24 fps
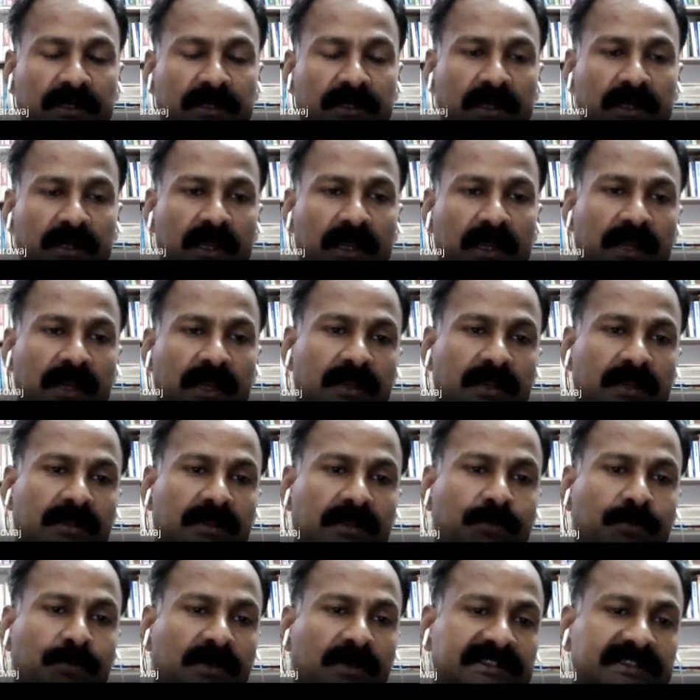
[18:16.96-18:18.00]
and the
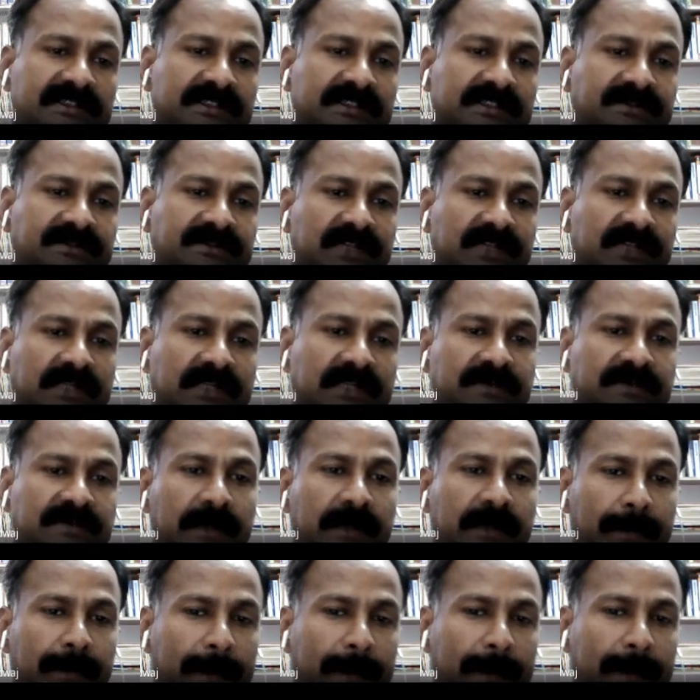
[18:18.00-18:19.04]
positive charge will
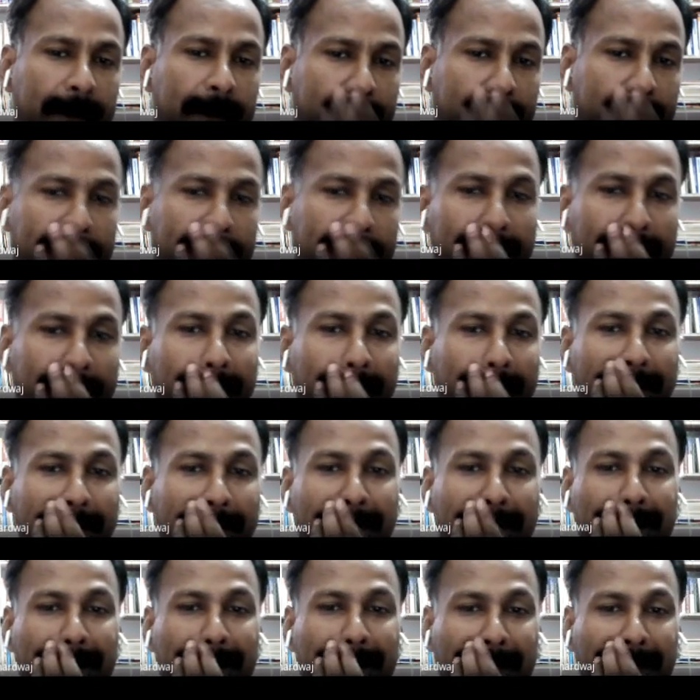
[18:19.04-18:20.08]
remain
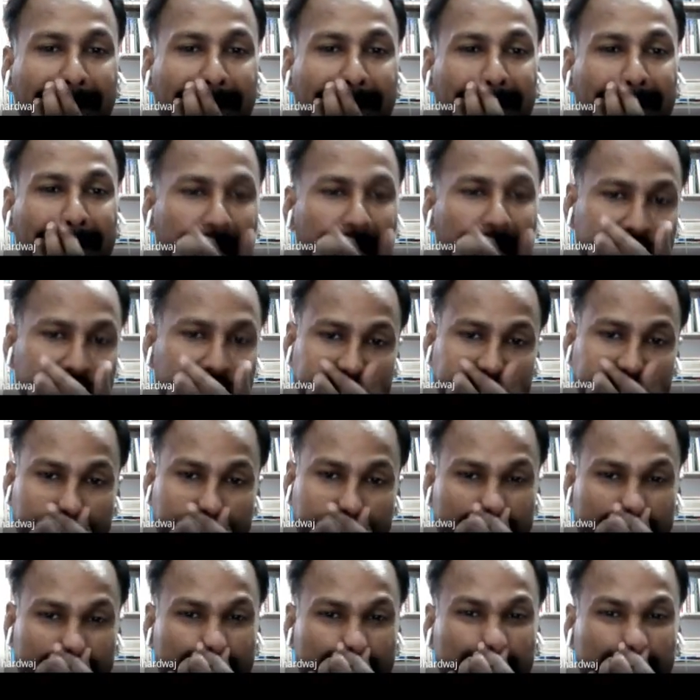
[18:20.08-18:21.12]
in the object
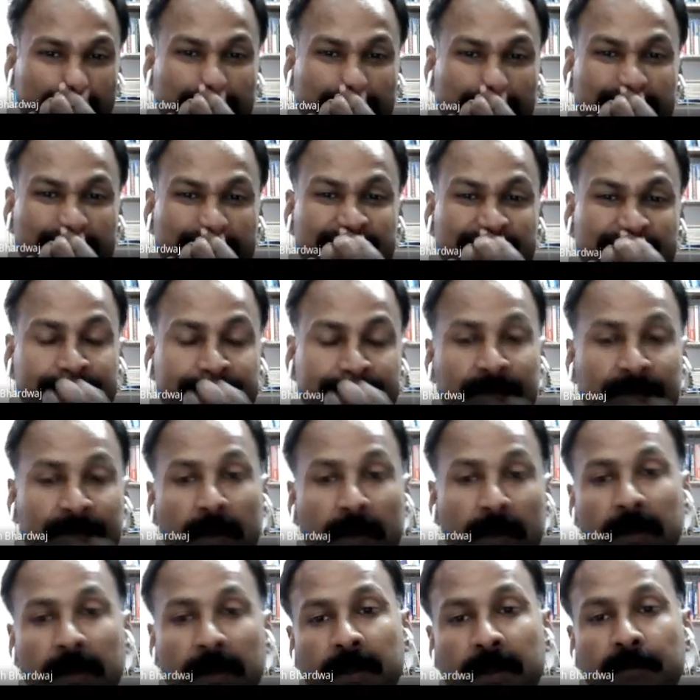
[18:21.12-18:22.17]
A
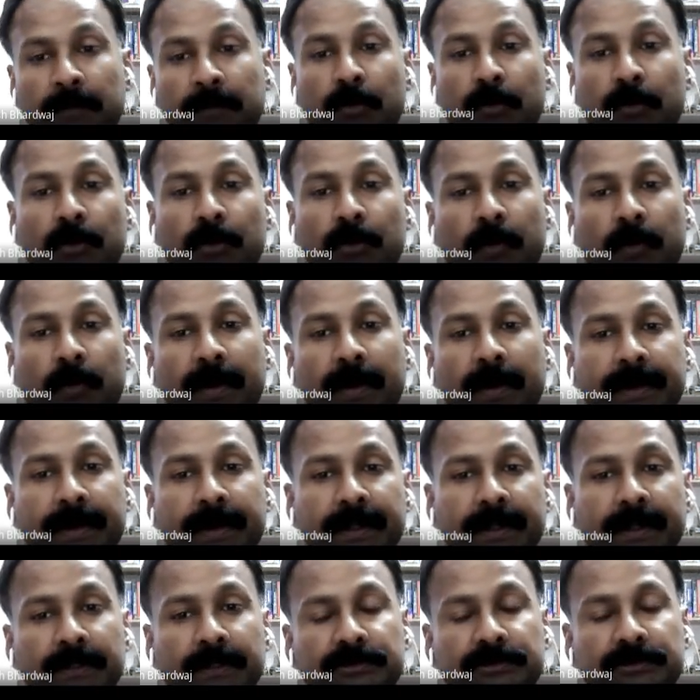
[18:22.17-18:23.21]
in more
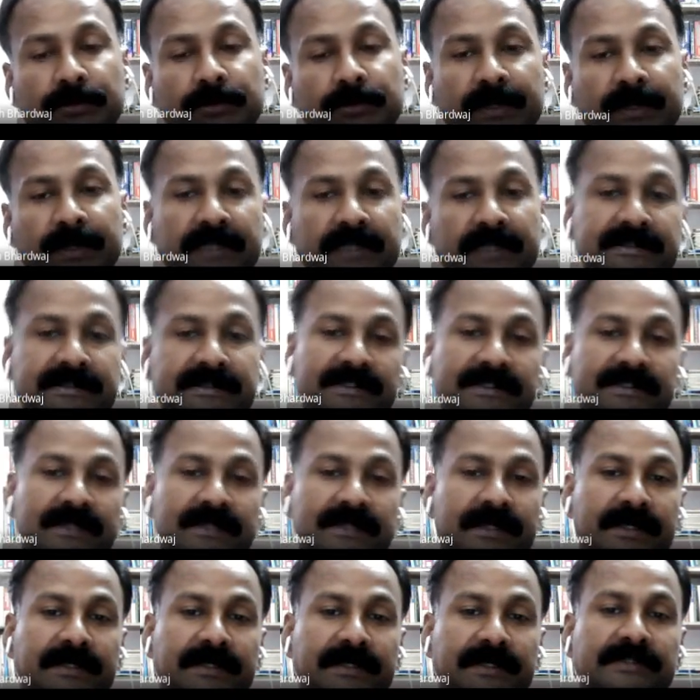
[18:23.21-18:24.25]
quantity, so we can say
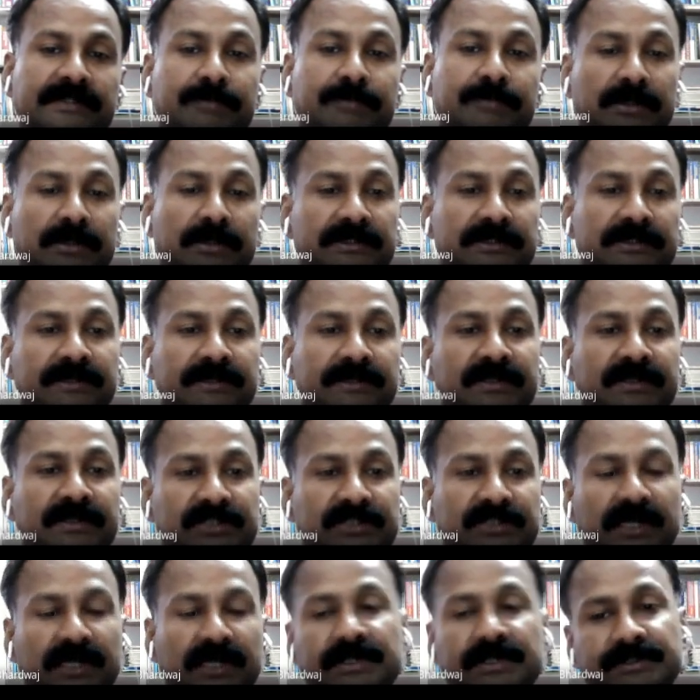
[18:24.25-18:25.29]
that it is positively
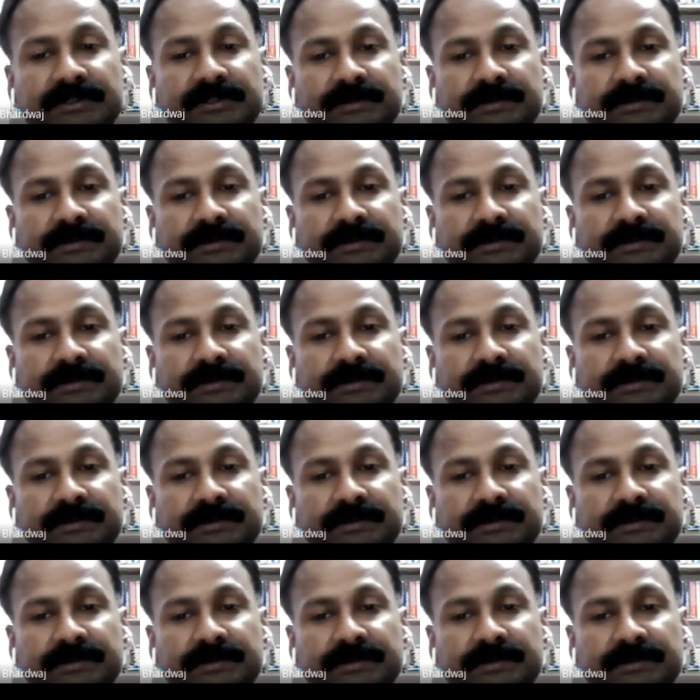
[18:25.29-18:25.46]
charged.